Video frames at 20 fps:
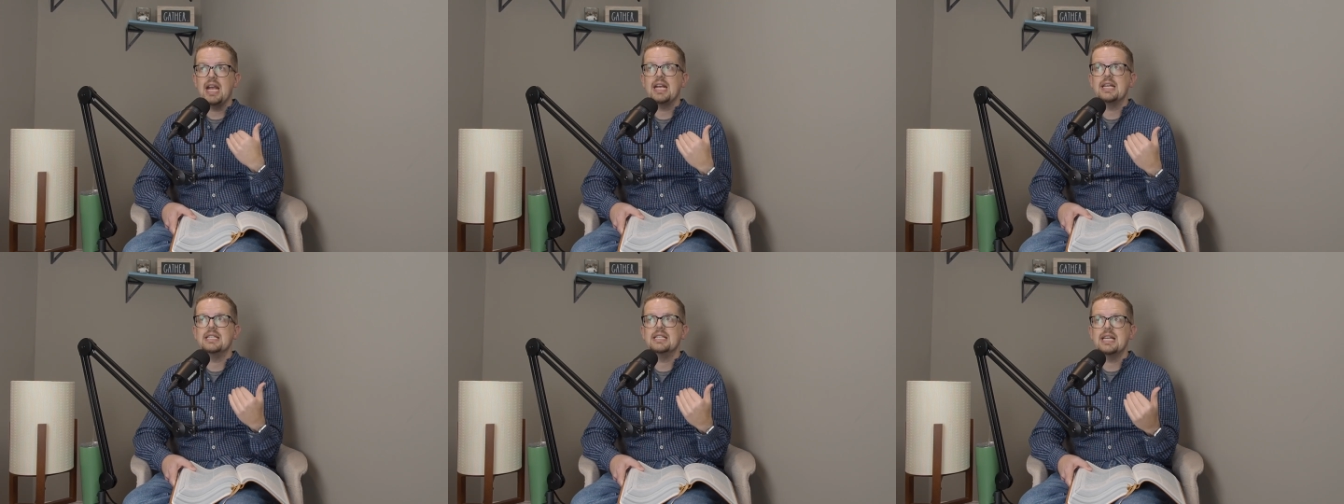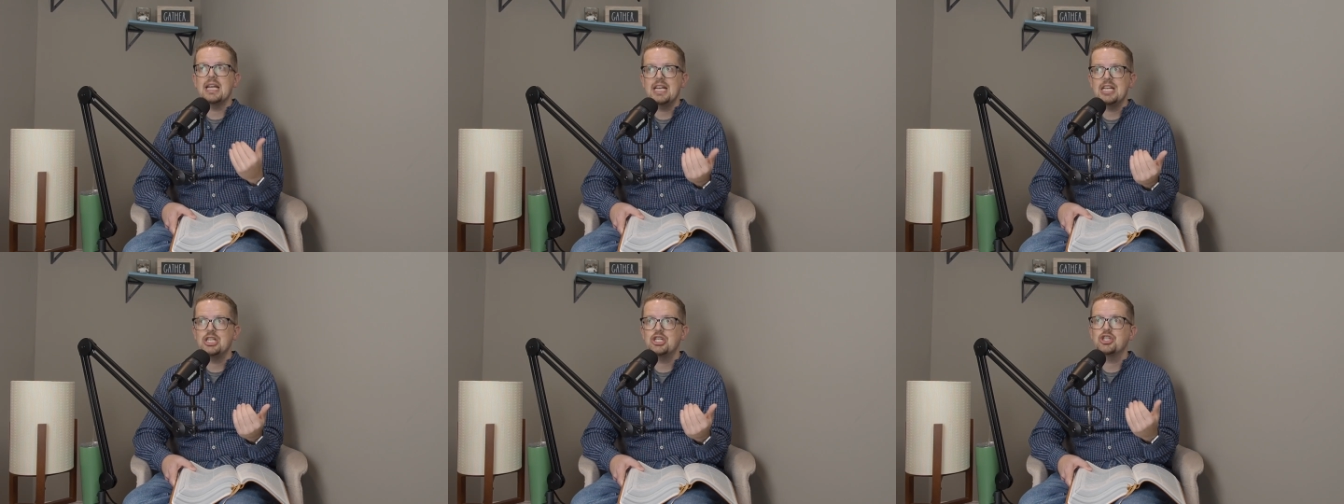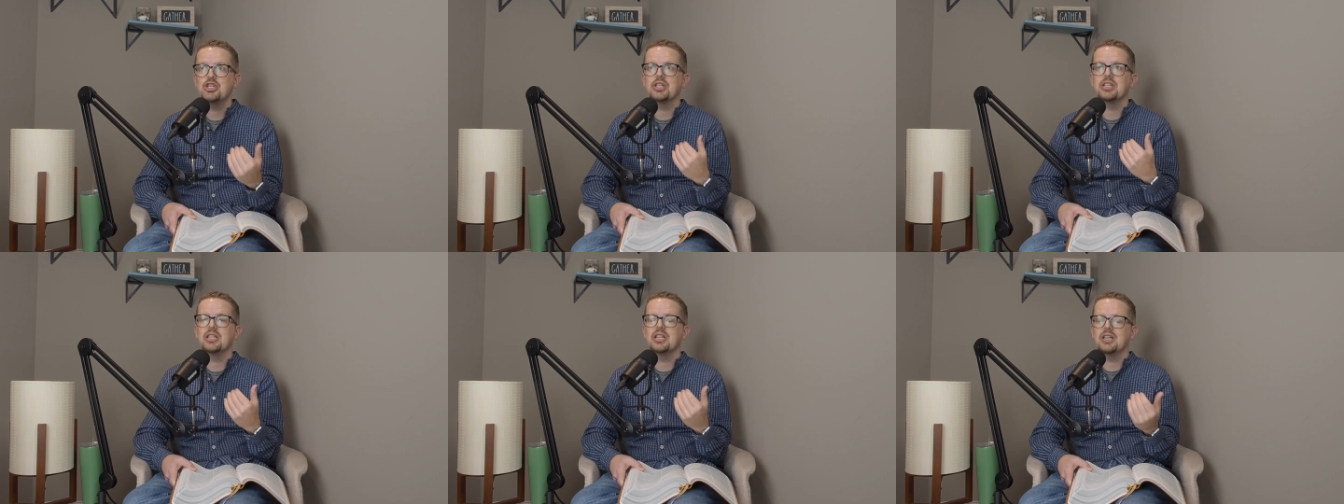a
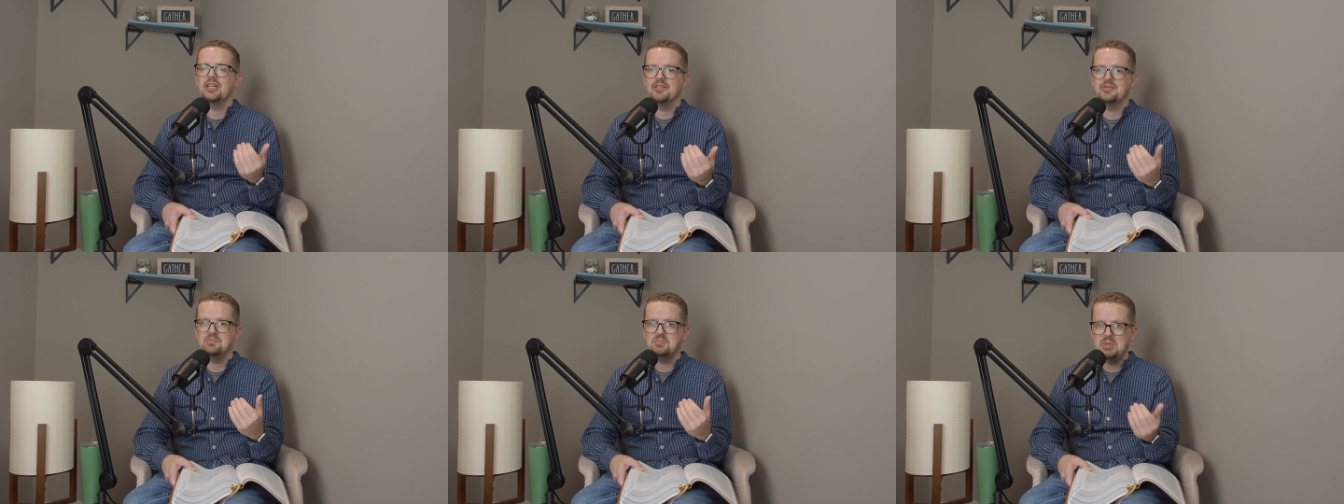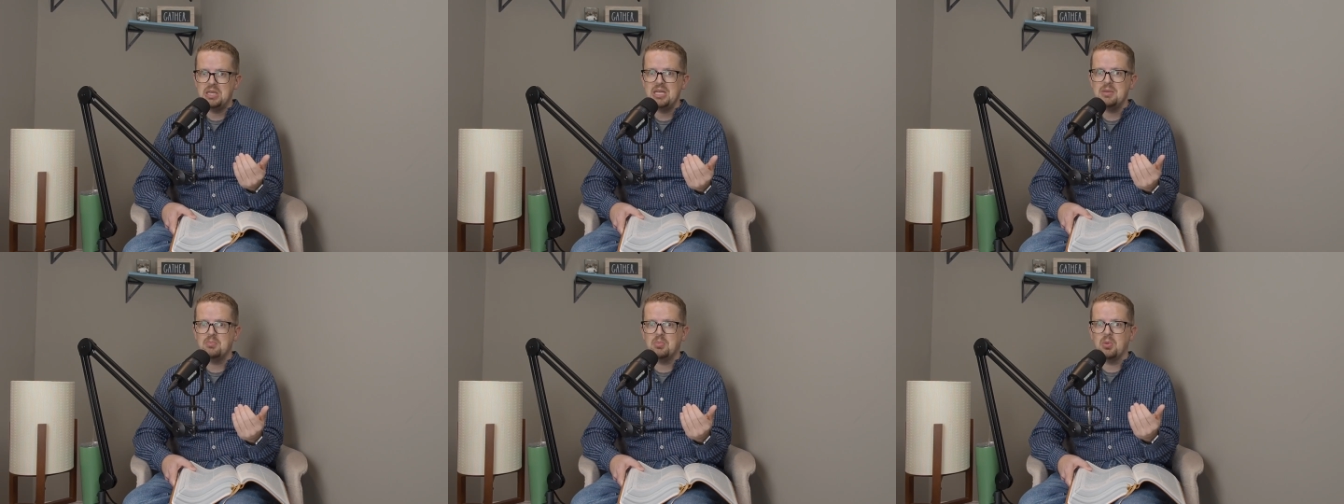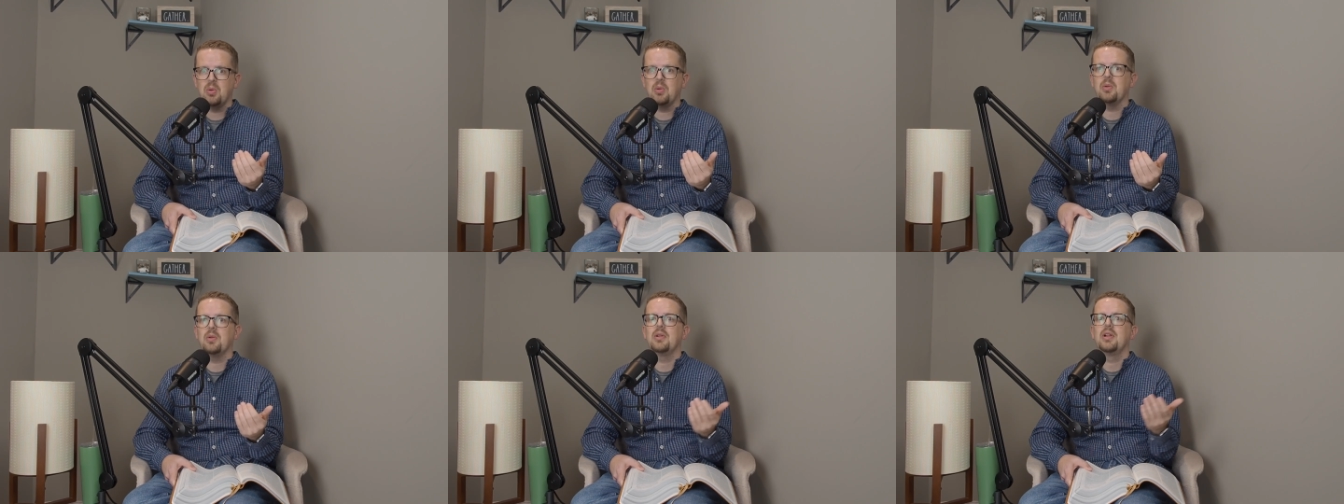nation of
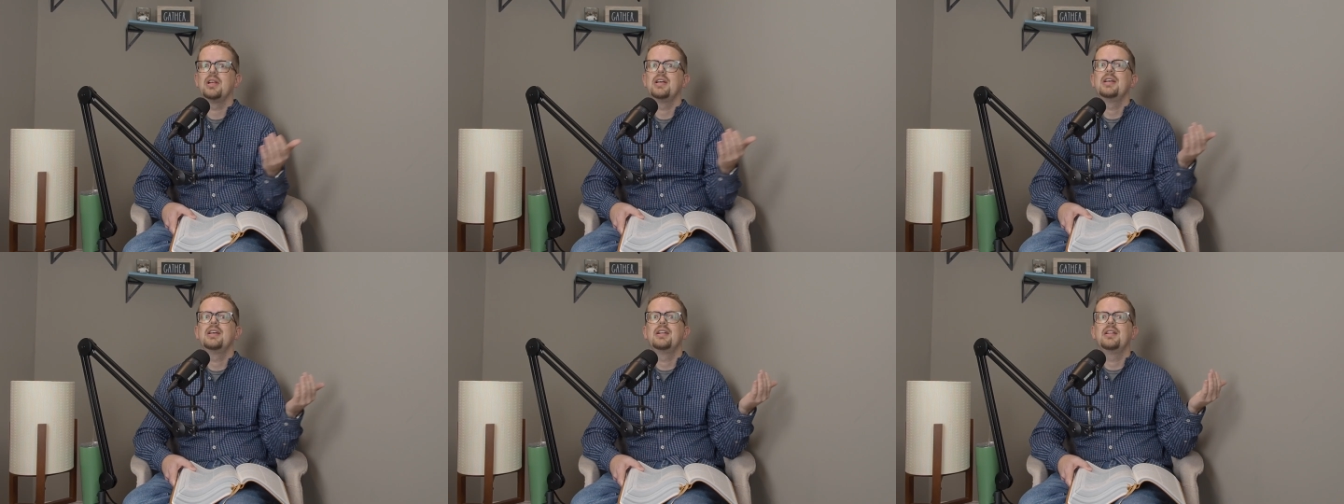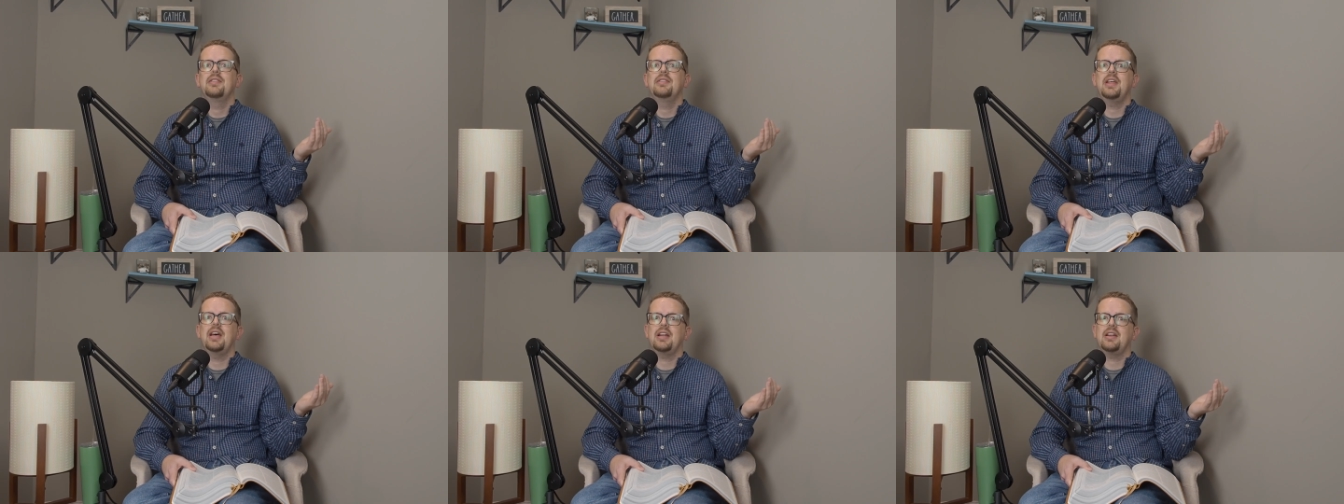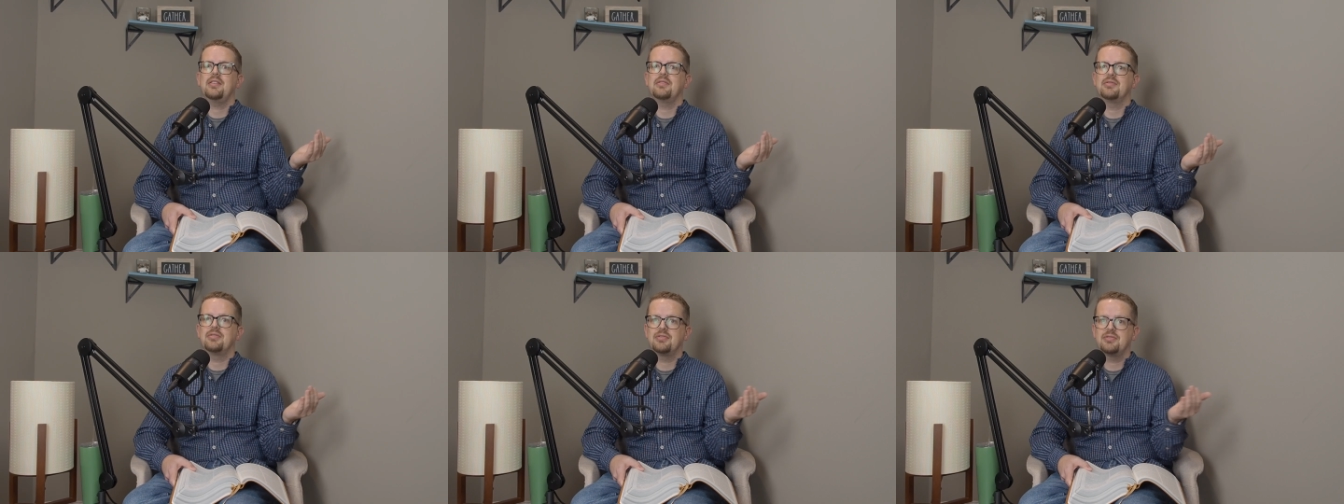people that
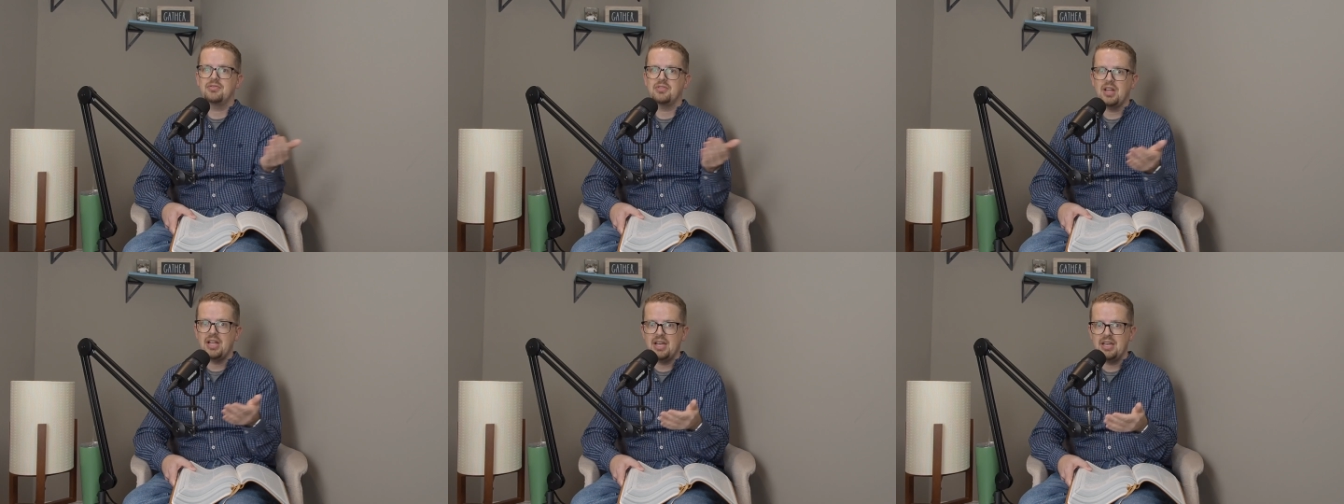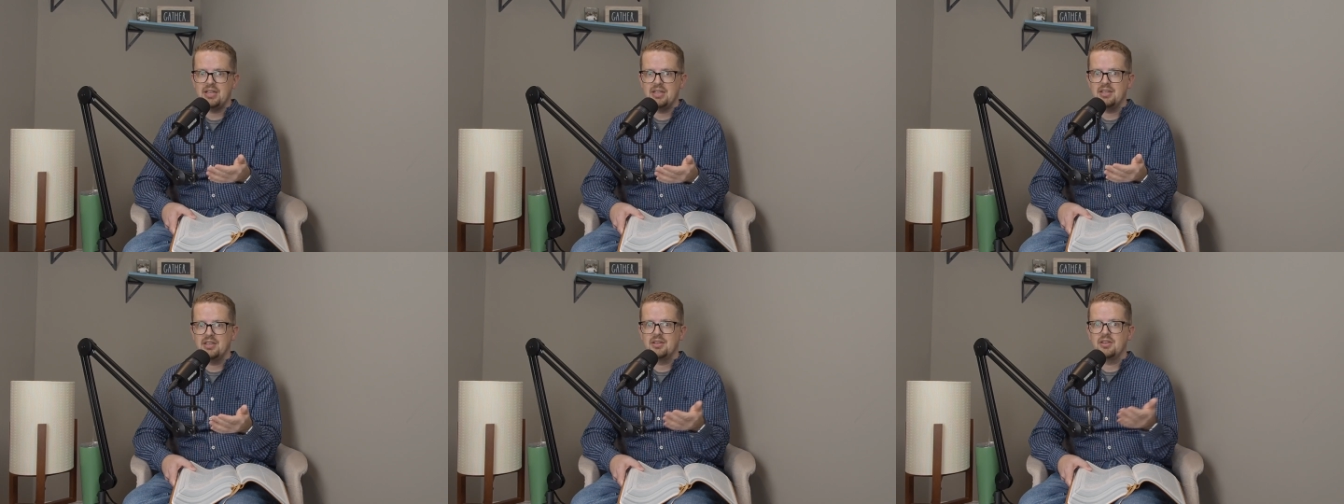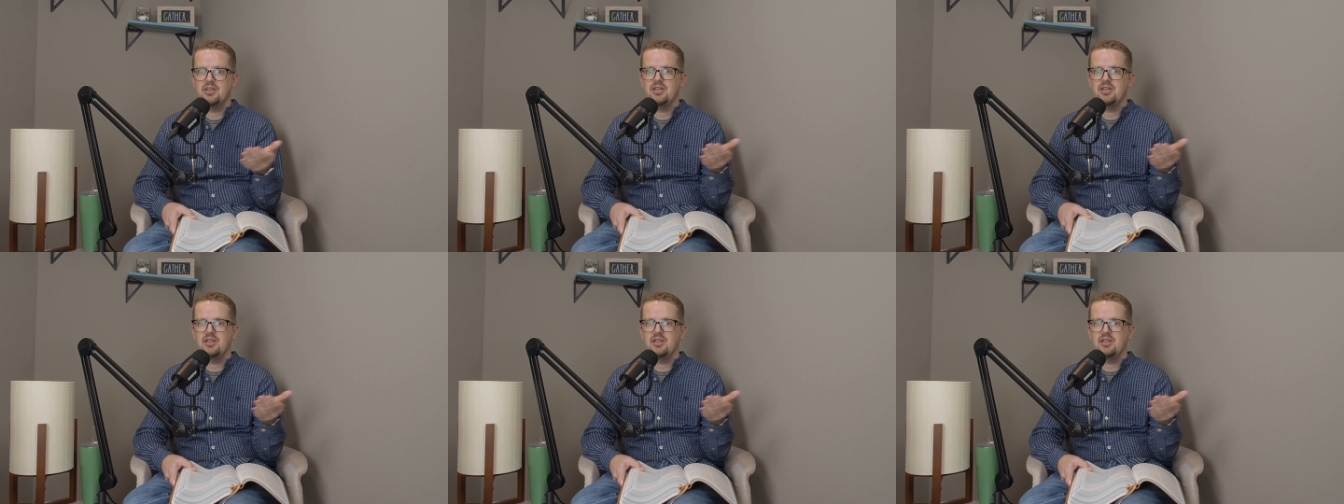have fled